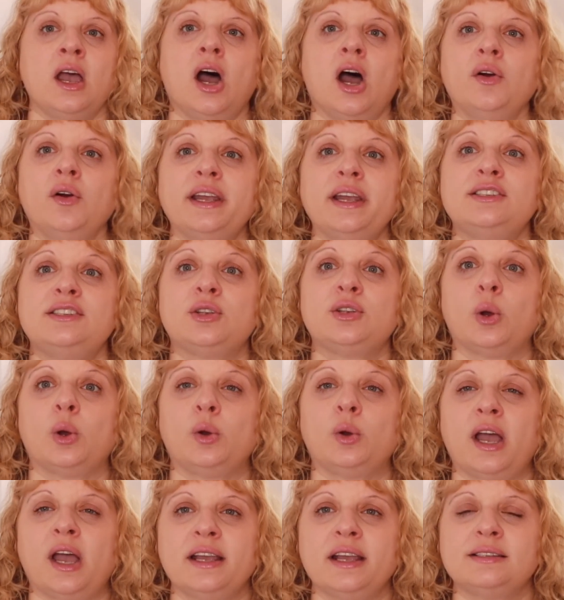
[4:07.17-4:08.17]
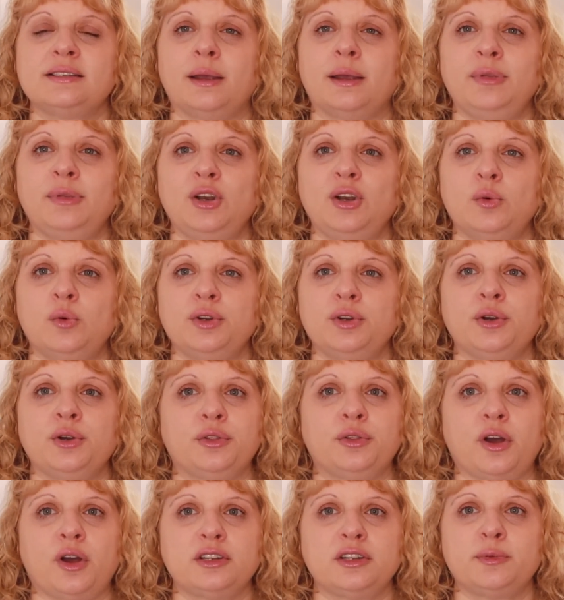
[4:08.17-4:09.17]
All right. So guys, let me know what
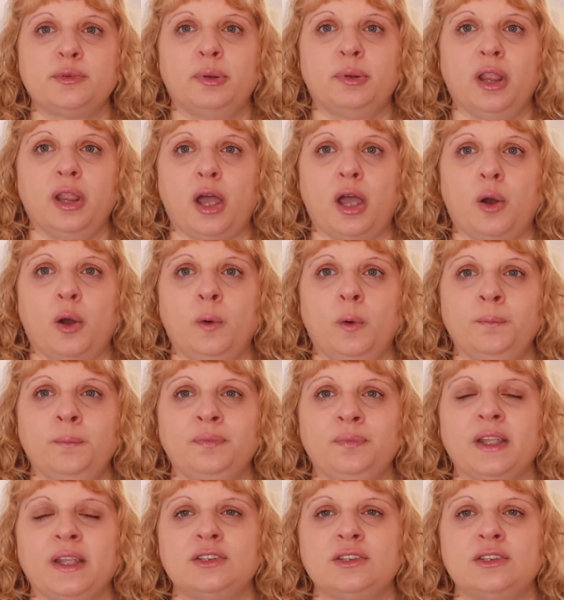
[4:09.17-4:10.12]
your thoughts below.